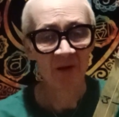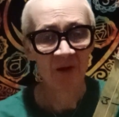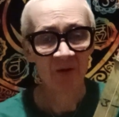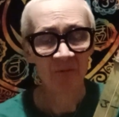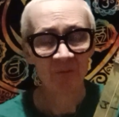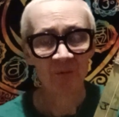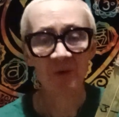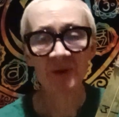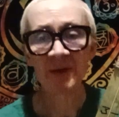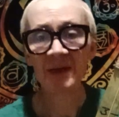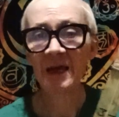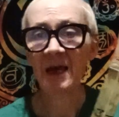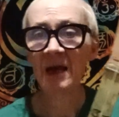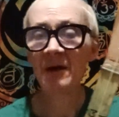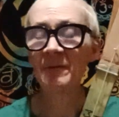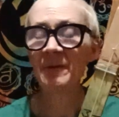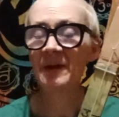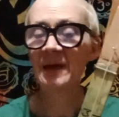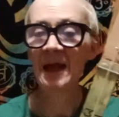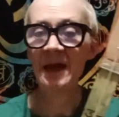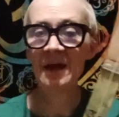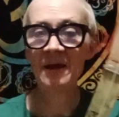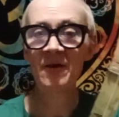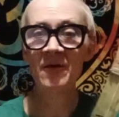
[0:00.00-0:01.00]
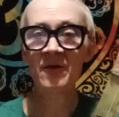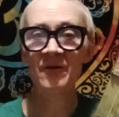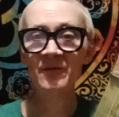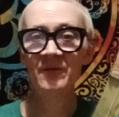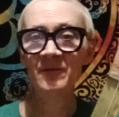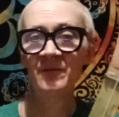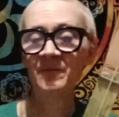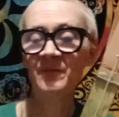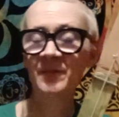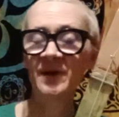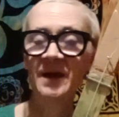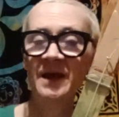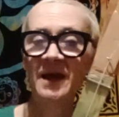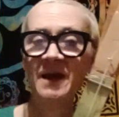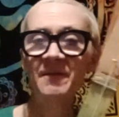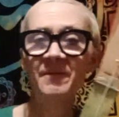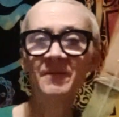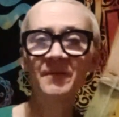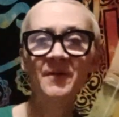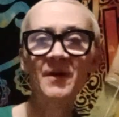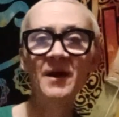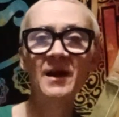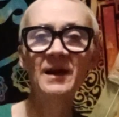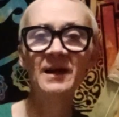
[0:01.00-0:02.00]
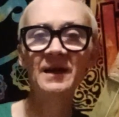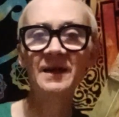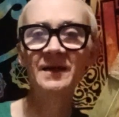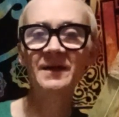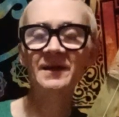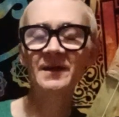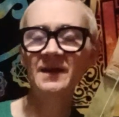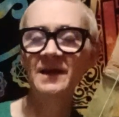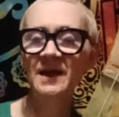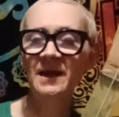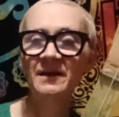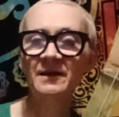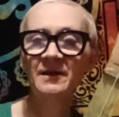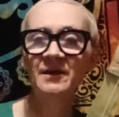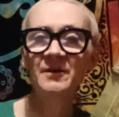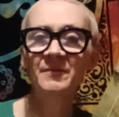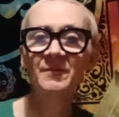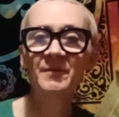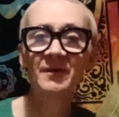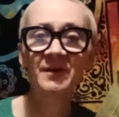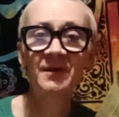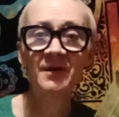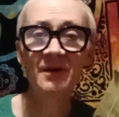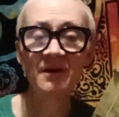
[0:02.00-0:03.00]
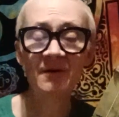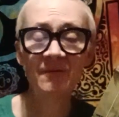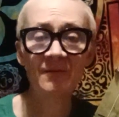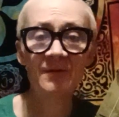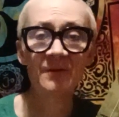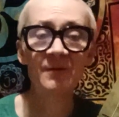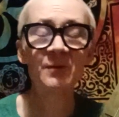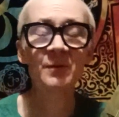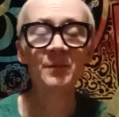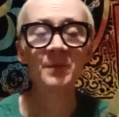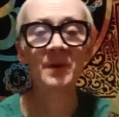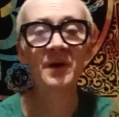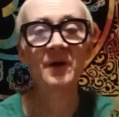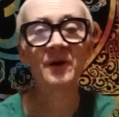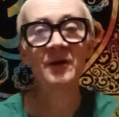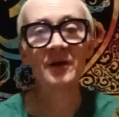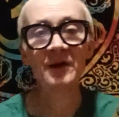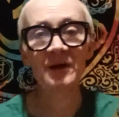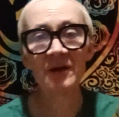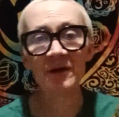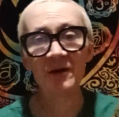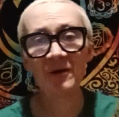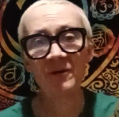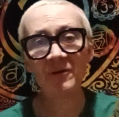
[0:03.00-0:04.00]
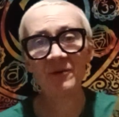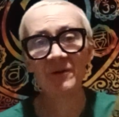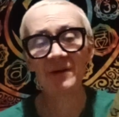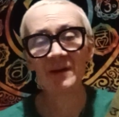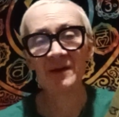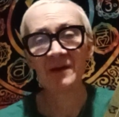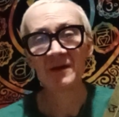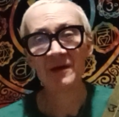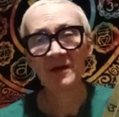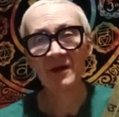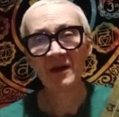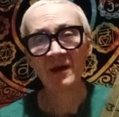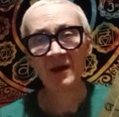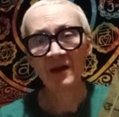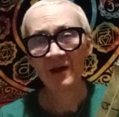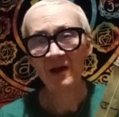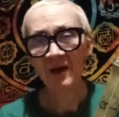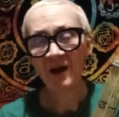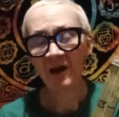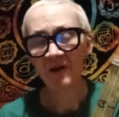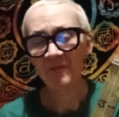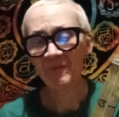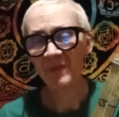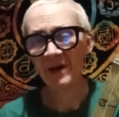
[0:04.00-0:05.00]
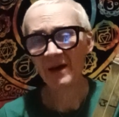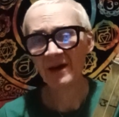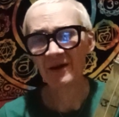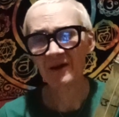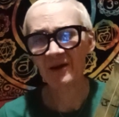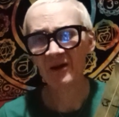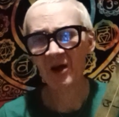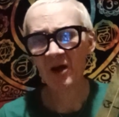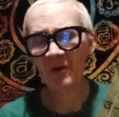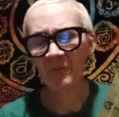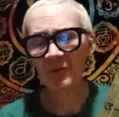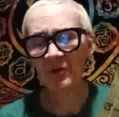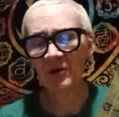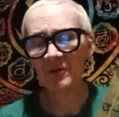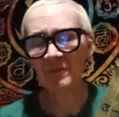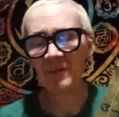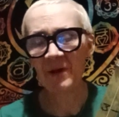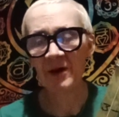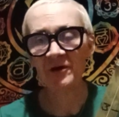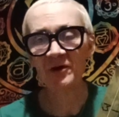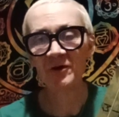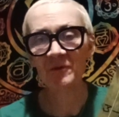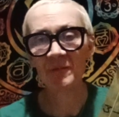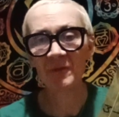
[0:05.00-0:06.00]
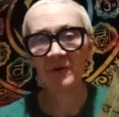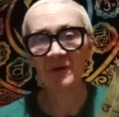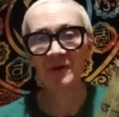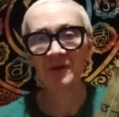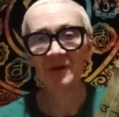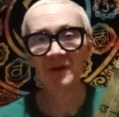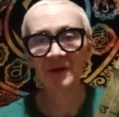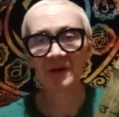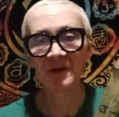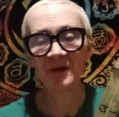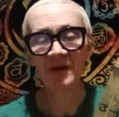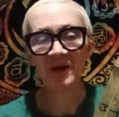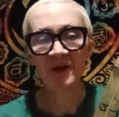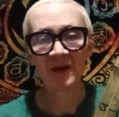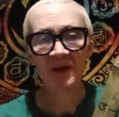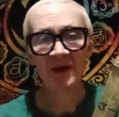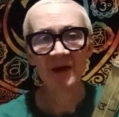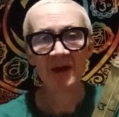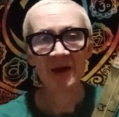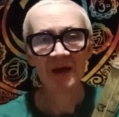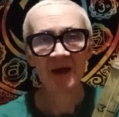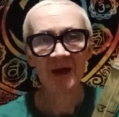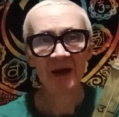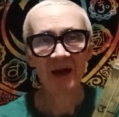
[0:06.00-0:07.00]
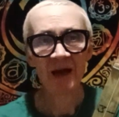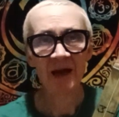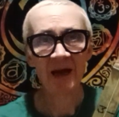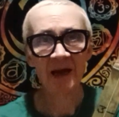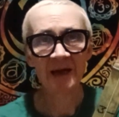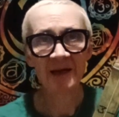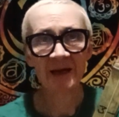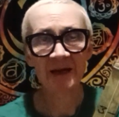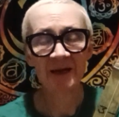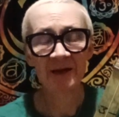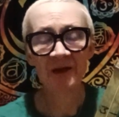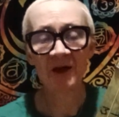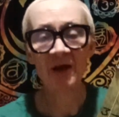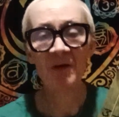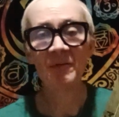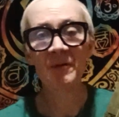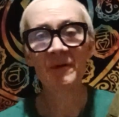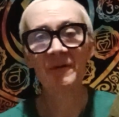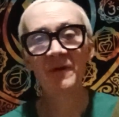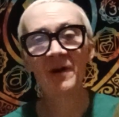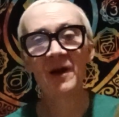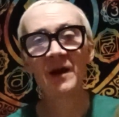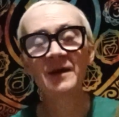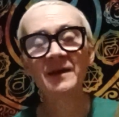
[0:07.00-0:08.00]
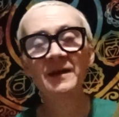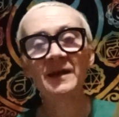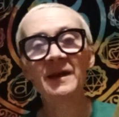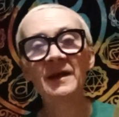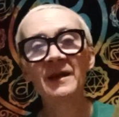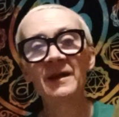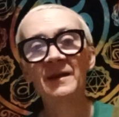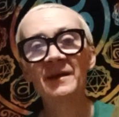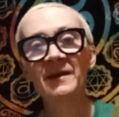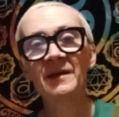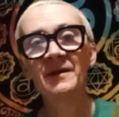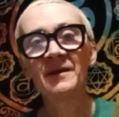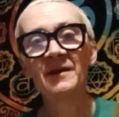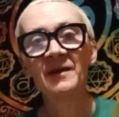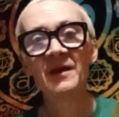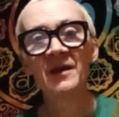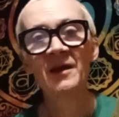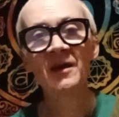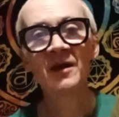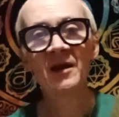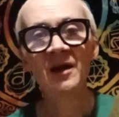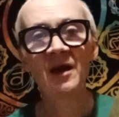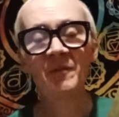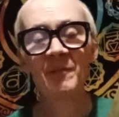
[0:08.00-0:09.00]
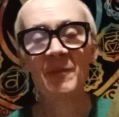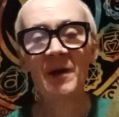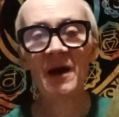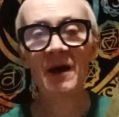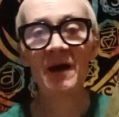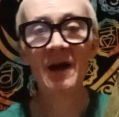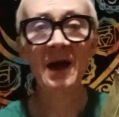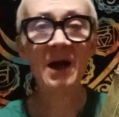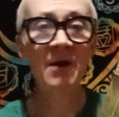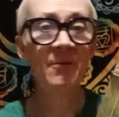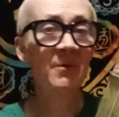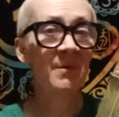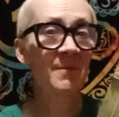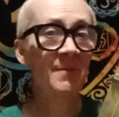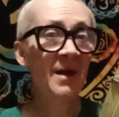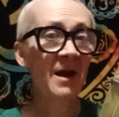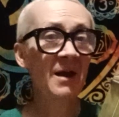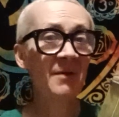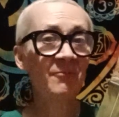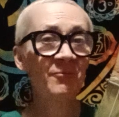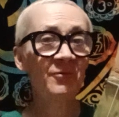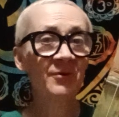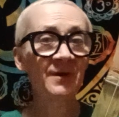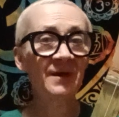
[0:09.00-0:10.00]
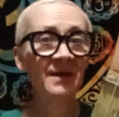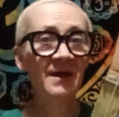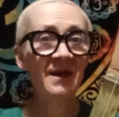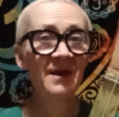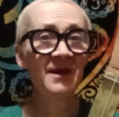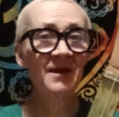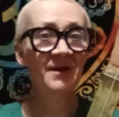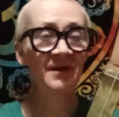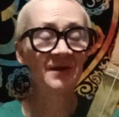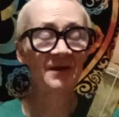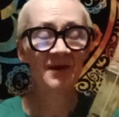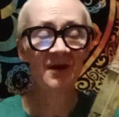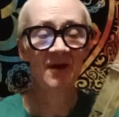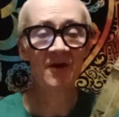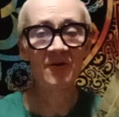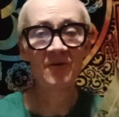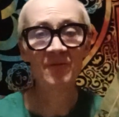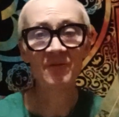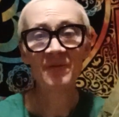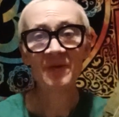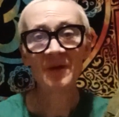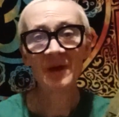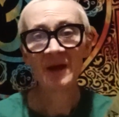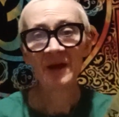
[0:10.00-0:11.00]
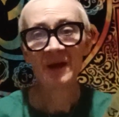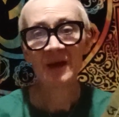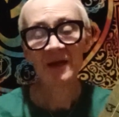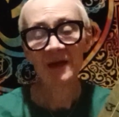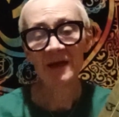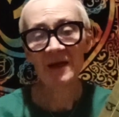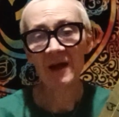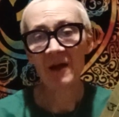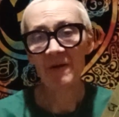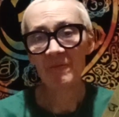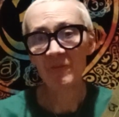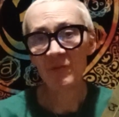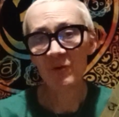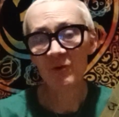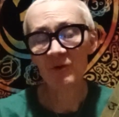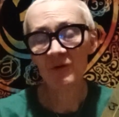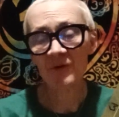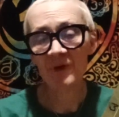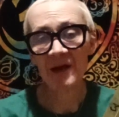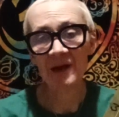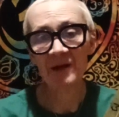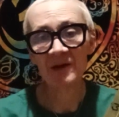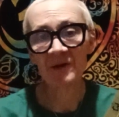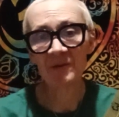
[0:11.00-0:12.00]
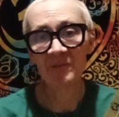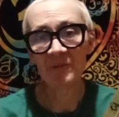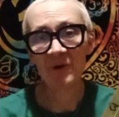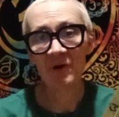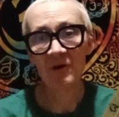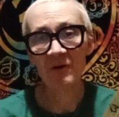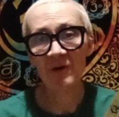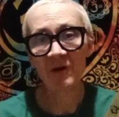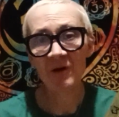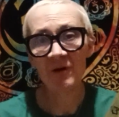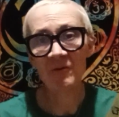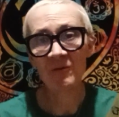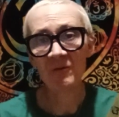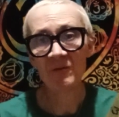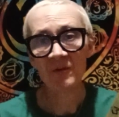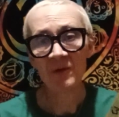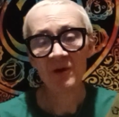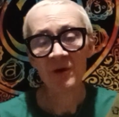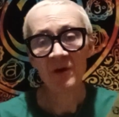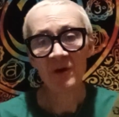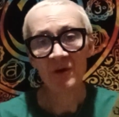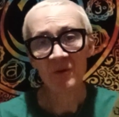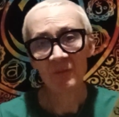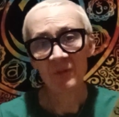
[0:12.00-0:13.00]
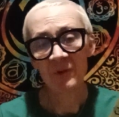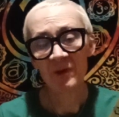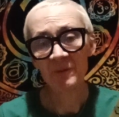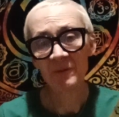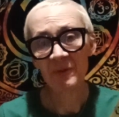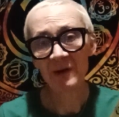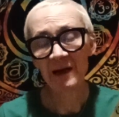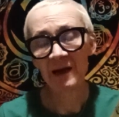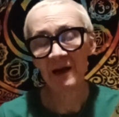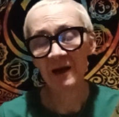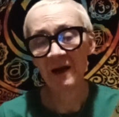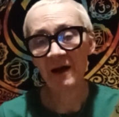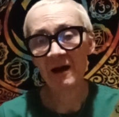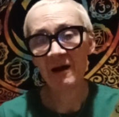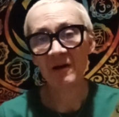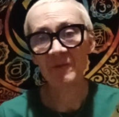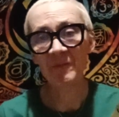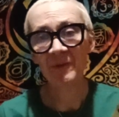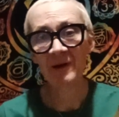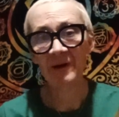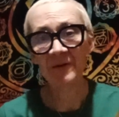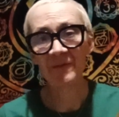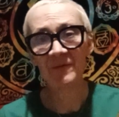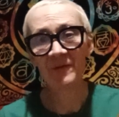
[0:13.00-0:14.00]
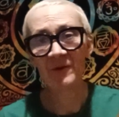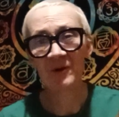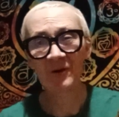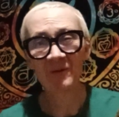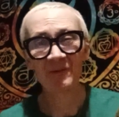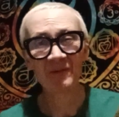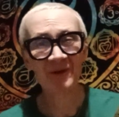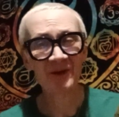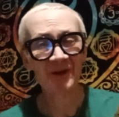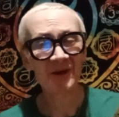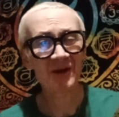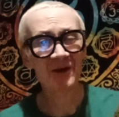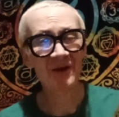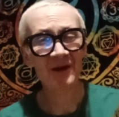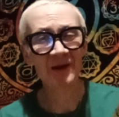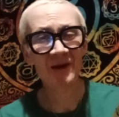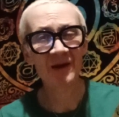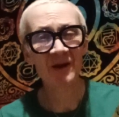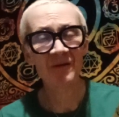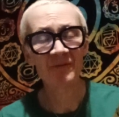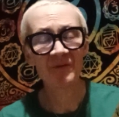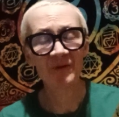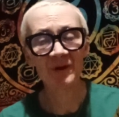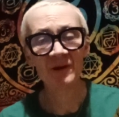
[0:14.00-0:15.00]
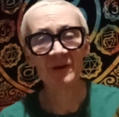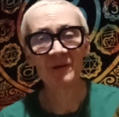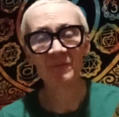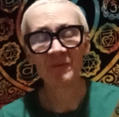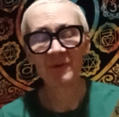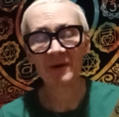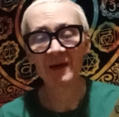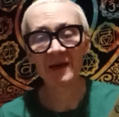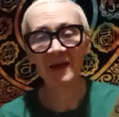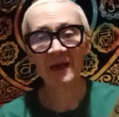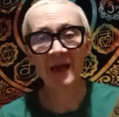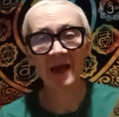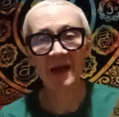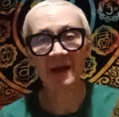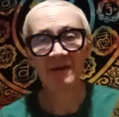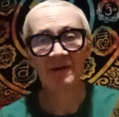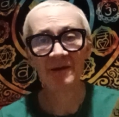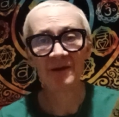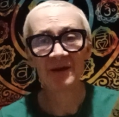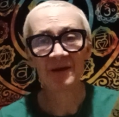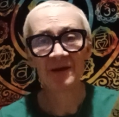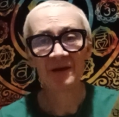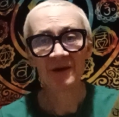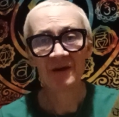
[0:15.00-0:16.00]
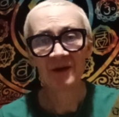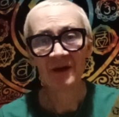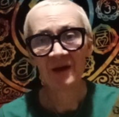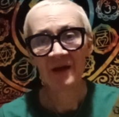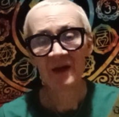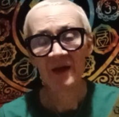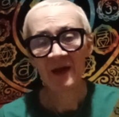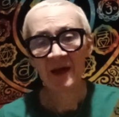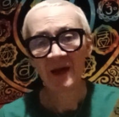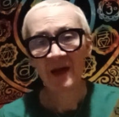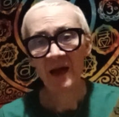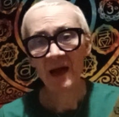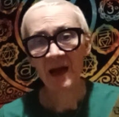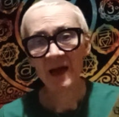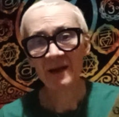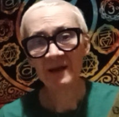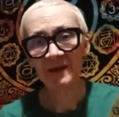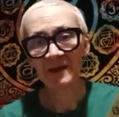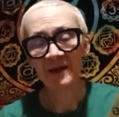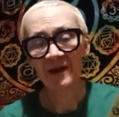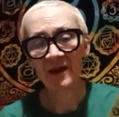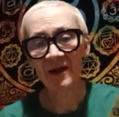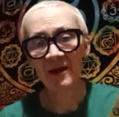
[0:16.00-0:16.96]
we'll see how we get on. But I have finally selected the materials we're going to use. I've made a couple of measurements and had a couple of ideas about how we may proceed. So yeah, more of that tomorrow with a bit of luck, but if not, certainly over this weekend. And